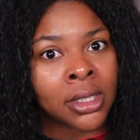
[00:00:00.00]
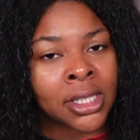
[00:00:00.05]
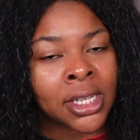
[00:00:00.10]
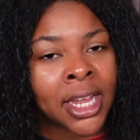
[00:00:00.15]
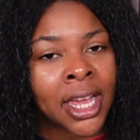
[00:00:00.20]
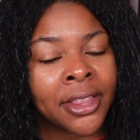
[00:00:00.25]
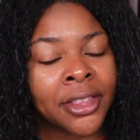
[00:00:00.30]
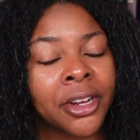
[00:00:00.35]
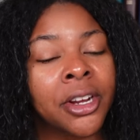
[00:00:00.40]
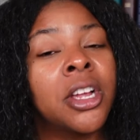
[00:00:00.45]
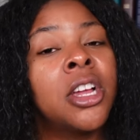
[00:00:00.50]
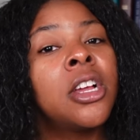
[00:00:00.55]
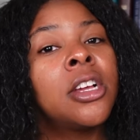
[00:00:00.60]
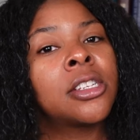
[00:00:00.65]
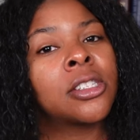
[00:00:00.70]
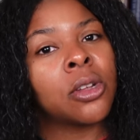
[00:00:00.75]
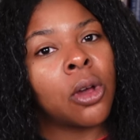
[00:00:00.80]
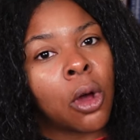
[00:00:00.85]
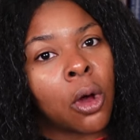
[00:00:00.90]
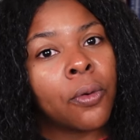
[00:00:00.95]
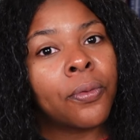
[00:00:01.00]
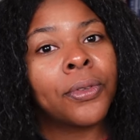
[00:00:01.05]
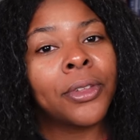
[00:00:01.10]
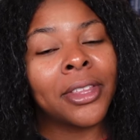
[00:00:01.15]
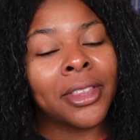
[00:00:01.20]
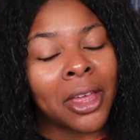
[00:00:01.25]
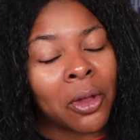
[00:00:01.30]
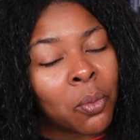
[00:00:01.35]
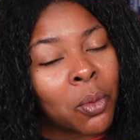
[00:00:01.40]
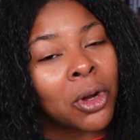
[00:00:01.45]
together, so hopefully
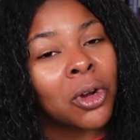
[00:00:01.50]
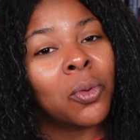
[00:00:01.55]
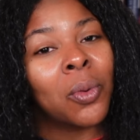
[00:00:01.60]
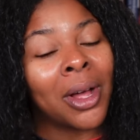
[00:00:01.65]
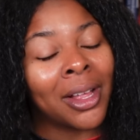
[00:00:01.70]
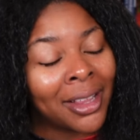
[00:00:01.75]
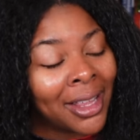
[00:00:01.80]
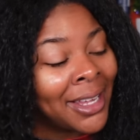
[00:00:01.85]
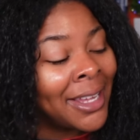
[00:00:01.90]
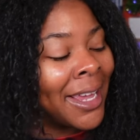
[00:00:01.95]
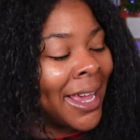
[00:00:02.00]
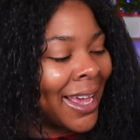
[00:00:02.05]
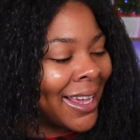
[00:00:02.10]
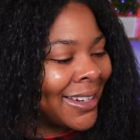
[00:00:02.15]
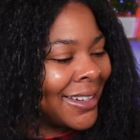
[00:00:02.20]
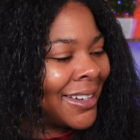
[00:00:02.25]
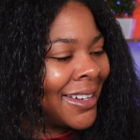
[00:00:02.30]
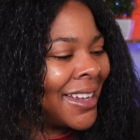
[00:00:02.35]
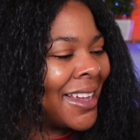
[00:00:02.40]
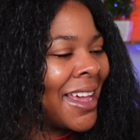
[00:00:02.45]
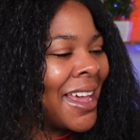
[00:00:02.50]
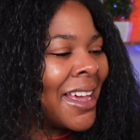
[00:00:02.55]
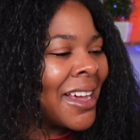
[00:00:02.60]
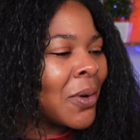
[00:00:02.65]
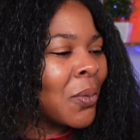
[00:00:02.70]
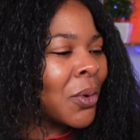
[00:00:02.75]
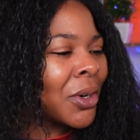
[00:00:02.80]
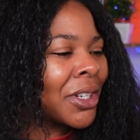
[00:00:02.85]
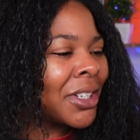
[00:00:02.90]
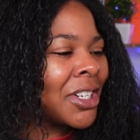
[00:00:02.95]
they work well again.
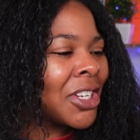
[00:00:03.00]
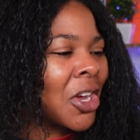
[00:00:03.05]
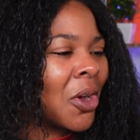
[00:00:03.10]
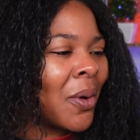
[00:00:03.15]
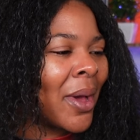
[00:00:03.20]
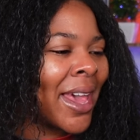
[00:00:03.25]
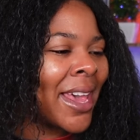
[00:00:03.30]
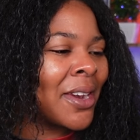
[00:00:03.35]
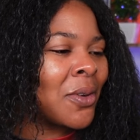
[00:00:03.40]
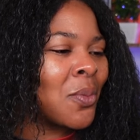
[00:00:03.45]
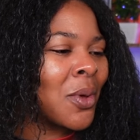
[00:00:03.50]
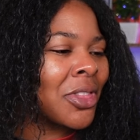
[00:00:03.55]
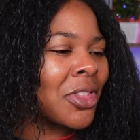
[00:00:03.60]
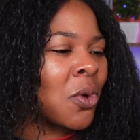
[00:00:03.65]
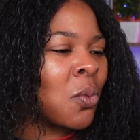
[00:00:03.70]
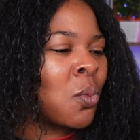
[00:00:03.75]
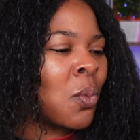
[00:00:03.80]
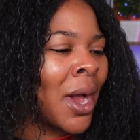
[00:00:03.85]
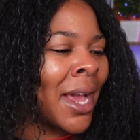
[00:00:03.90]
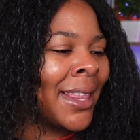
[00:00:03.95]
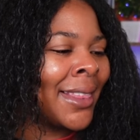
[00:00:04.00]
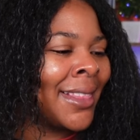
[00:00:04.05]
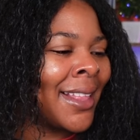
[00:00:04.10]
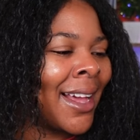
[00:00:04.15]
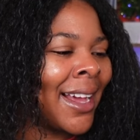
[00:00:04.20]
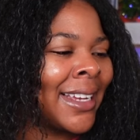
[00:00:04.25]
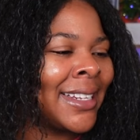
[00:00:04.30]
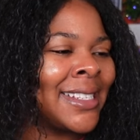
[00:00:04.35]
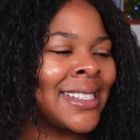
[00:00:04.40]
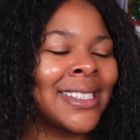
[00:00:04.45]
We're going to go in with the Wet
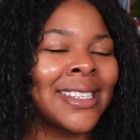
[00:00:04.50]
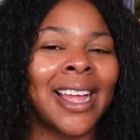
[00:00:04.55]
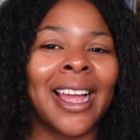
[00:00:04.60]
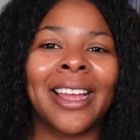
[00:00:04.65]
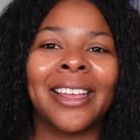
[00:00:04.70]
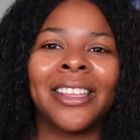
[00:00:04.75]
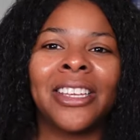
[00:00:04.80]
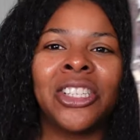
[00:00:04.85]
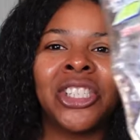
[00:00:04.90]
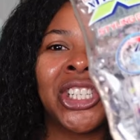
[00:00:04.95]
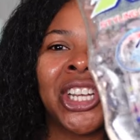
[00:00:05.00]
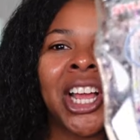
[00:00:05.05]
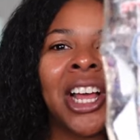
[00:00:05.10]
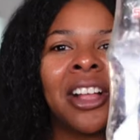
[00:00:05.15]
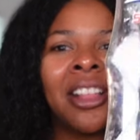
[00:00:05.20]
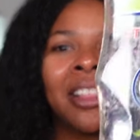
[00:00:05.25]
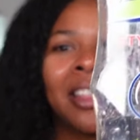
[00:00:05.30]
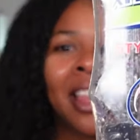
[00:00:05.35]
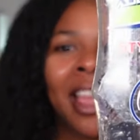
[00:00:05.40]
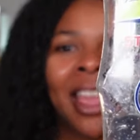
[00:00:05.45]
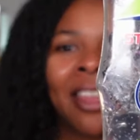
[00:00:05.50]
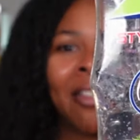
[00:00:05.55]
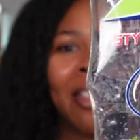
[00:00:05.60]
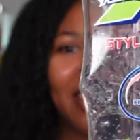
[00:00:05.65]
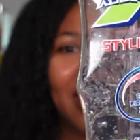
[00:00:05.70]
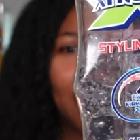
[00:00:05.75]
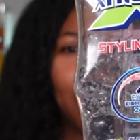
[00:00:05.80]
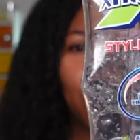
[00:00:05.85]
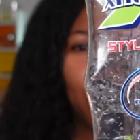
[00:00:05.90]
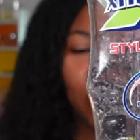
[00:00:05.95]
Line Styling Gel, and
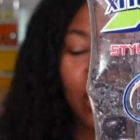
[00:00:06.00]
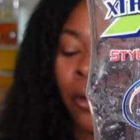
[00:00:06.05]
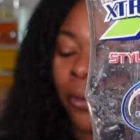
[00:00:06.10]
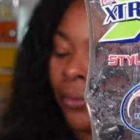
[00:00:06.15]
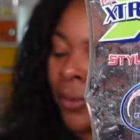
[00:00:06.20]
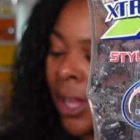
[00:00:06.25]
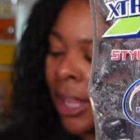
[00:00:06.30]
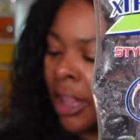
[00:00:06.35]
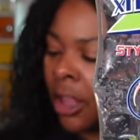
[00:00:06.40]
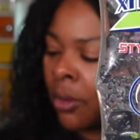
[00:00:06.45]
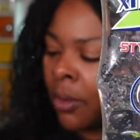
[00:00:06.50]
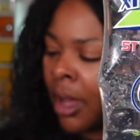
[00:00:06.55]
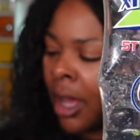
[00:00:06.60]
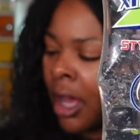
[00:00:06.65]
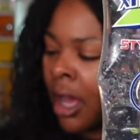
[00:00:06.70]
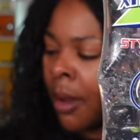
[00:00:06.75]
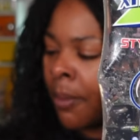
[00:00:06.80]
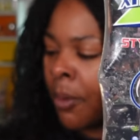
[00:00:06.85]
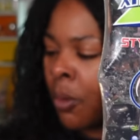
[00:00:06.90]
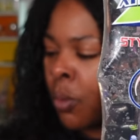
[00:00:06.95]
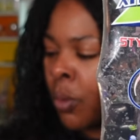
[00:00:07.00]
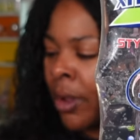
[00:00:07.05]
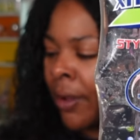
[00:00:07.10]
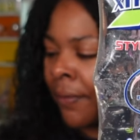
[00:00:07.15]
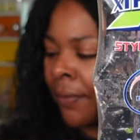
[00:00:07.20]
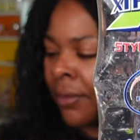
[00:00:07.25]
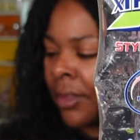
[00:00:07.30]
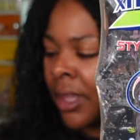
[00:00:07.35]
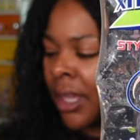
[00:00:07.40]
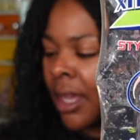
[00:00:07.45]
then I'm going to follow up
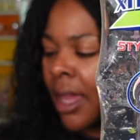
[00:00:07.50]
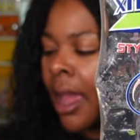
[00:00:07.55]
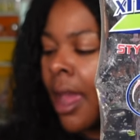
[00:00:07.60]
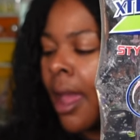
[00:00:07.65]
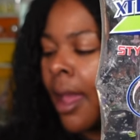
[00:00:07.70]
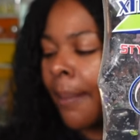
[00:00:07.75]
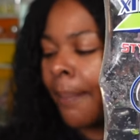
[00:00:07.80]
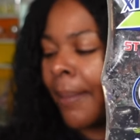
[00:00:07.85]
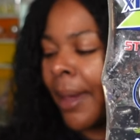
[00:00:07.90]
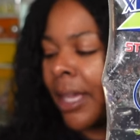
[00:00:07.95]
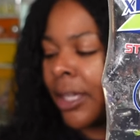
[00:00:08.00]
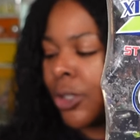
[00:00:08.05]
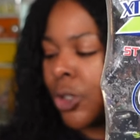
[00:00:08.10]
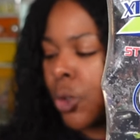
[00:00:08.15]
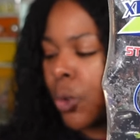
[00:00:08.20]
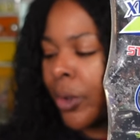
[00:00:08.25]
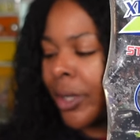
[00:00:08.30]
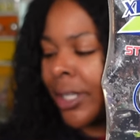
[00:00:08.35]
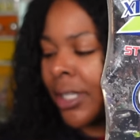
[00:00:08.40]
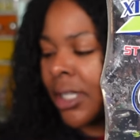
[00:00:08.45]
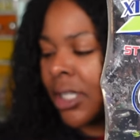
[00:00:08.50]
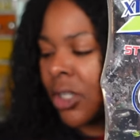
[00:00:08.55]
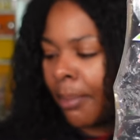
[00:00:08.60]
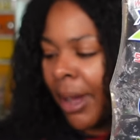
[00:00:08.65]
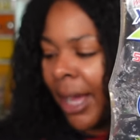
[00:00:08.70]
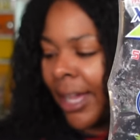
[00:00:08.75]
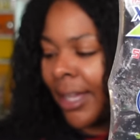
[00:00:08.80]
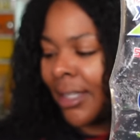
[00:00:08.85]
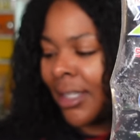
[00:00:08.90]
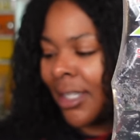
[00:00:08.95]
with the Mane Choice
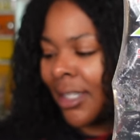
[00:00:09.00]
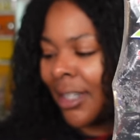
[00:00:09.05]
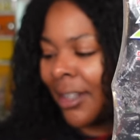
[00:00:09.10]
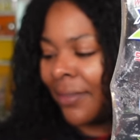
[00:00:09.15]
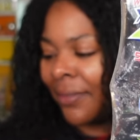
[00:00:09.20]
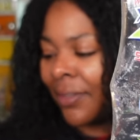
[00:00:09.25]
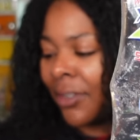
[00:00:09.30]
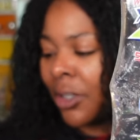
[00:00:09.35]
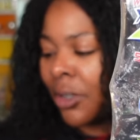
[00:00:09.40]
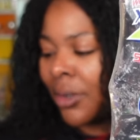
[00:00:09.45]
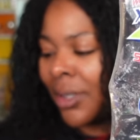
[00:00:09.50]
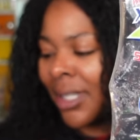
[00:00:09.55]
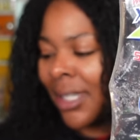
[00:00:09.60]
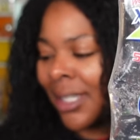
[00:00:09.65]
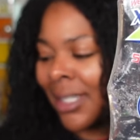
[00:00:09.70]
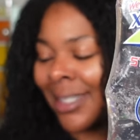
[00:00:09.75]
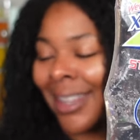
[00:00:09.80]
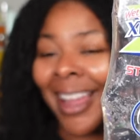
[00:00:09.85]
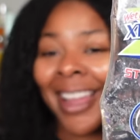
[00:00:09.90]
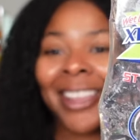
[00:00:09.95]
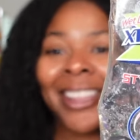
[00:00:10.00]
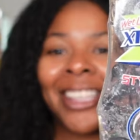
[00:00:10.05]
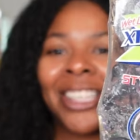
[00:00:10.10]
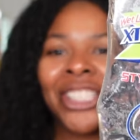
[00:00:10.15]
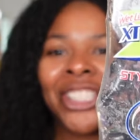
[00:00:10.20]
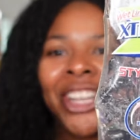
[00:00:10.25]
Biotin Infused Styling